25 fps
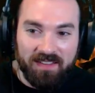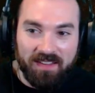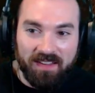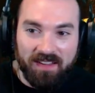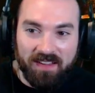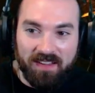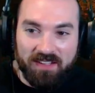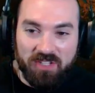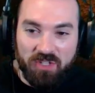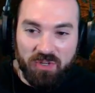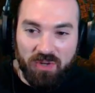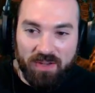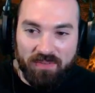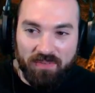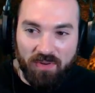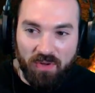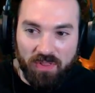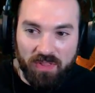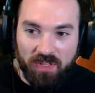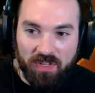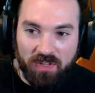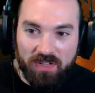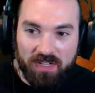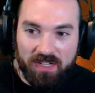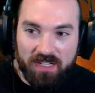I do have all
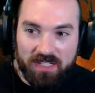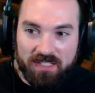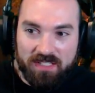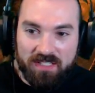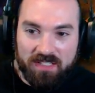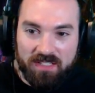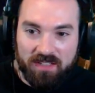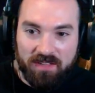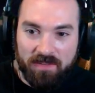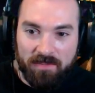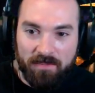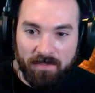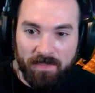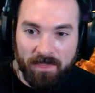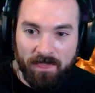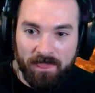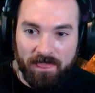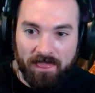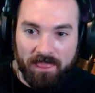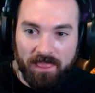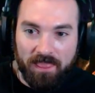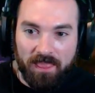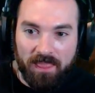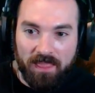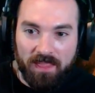the goodies.
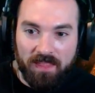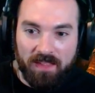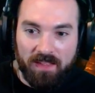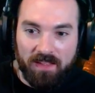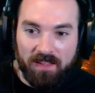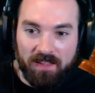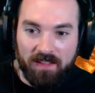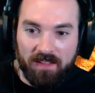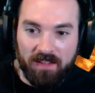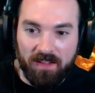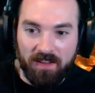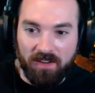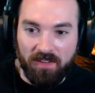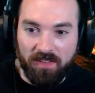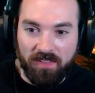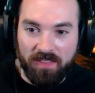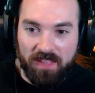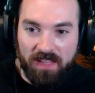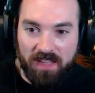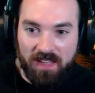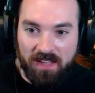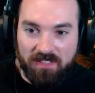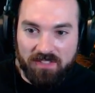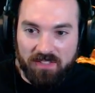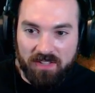Got all the
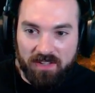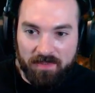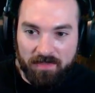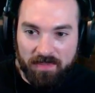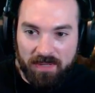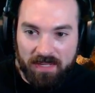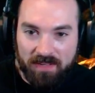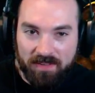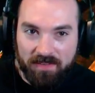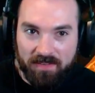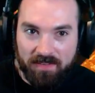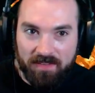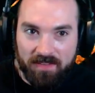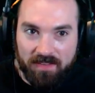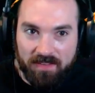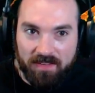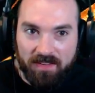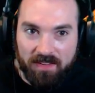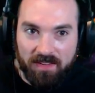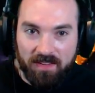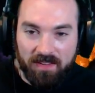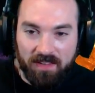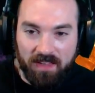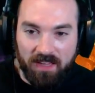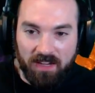eggs on me.
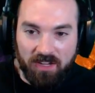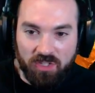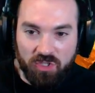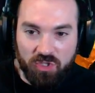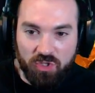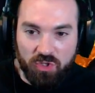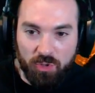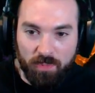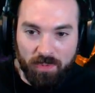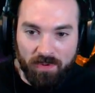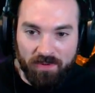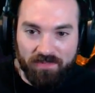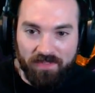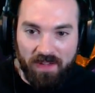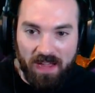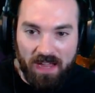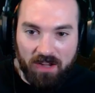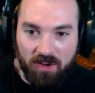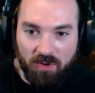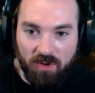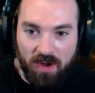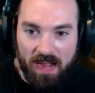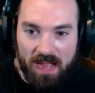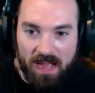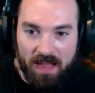Got a super fat
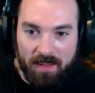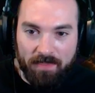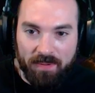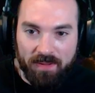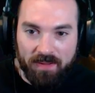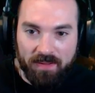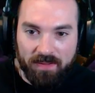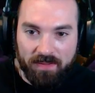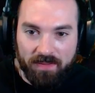crab.